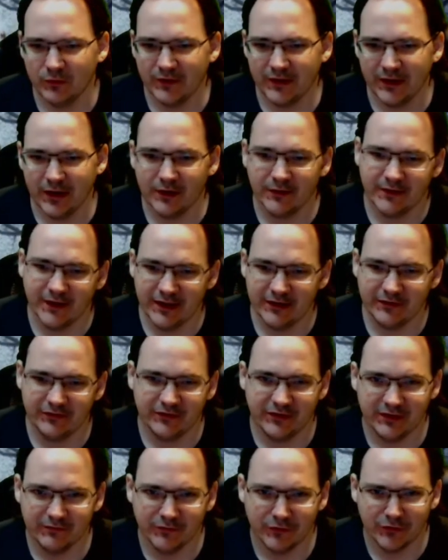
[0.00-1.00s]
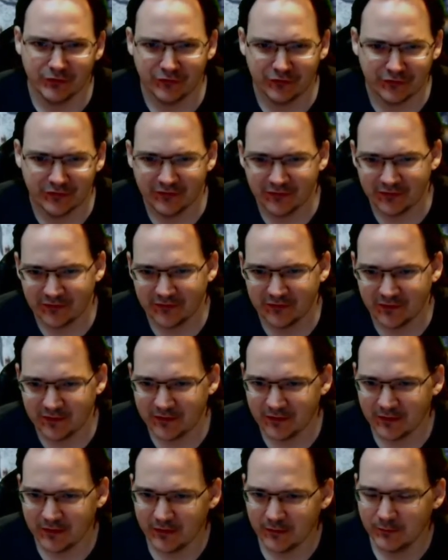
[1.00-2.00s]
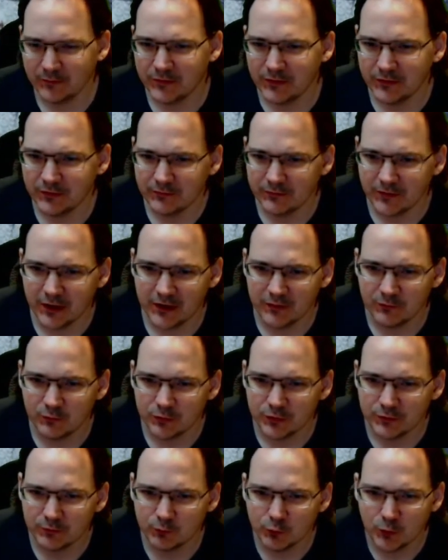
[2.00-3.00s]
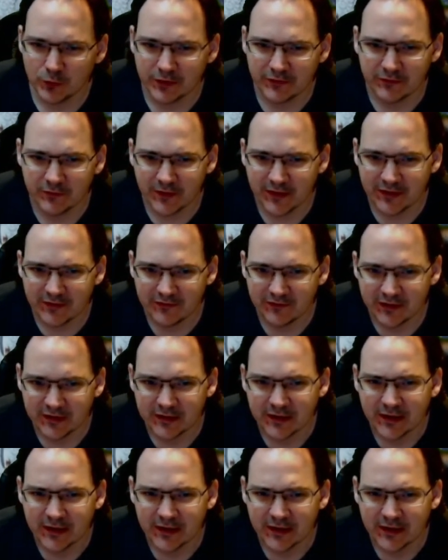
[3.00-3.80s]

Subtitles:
They are the HD versions, the you know, God of War 1 and 2 HD,